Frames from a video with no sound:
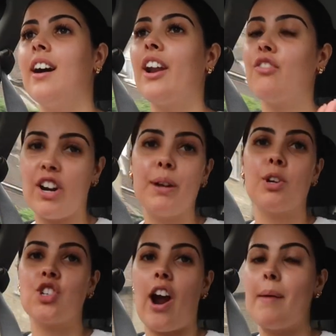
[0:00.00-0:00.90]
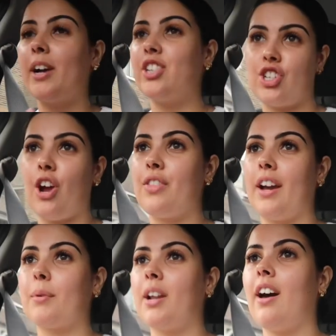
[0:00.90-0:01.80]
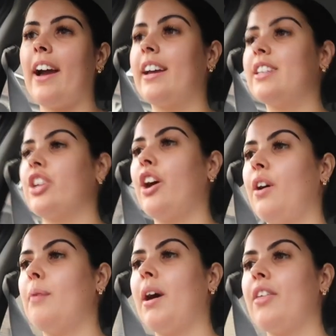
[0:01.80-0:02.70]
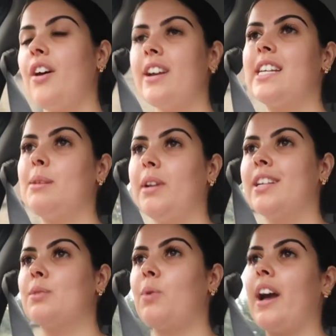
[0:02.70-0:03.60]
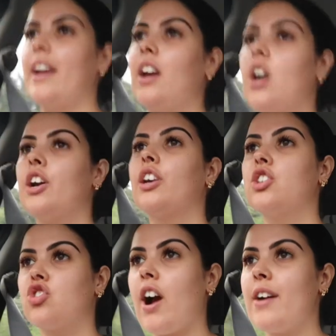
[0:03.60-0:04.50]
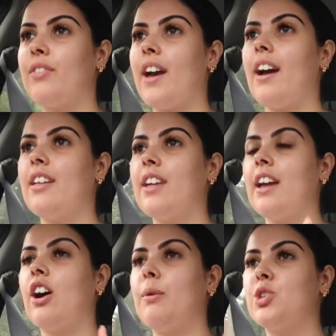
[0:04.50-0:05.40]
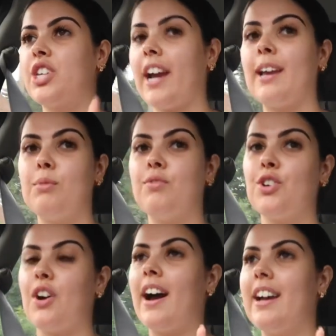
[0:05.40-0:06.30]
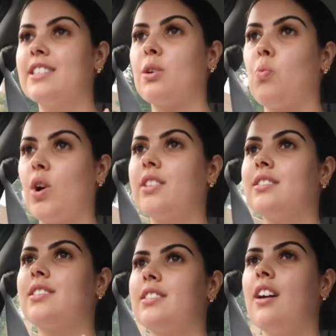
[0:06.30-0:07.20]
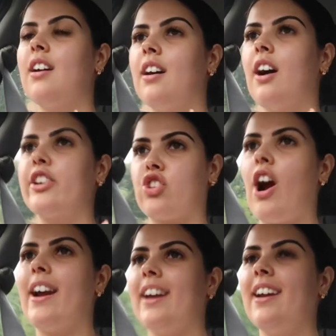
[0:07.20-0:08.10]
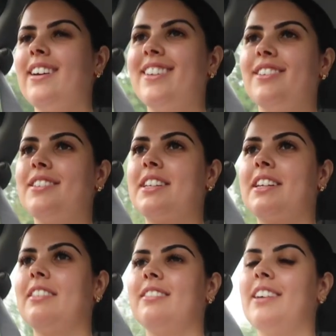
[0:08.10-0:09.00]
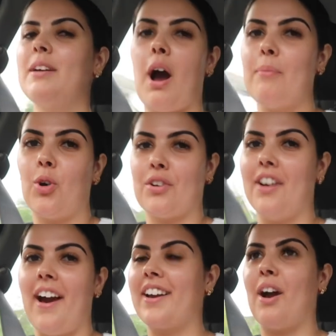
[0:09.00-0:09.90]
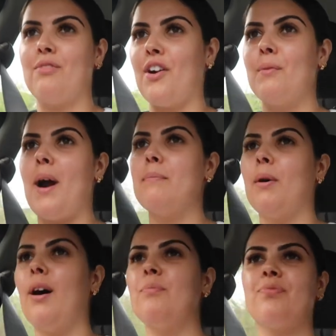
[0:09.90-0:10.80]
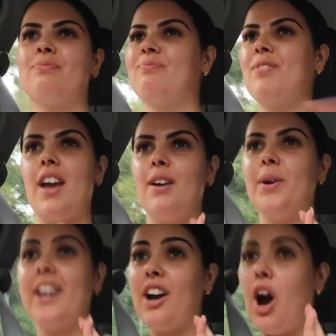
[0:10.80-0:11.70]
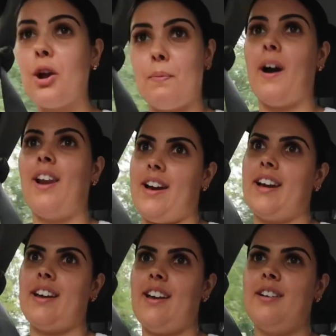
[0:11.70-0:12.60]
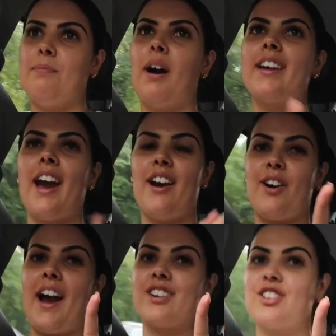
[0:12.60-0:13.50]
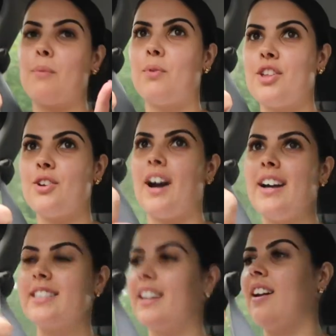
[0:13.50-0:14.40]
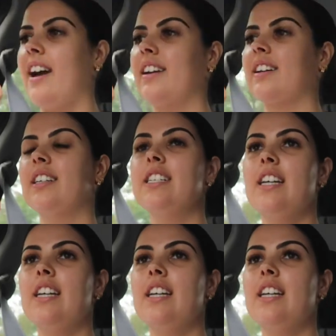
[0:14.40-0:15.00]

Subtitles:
and I really want to try it, but I just don't think I'm going to like it. So I'm like 13 minutes away, going to drive there, and then I will check in with you guys once I try it, and I'm not going to like it, I'm very aware, but we're going to hope I like it. But yeah, I'll catch up with you guys in like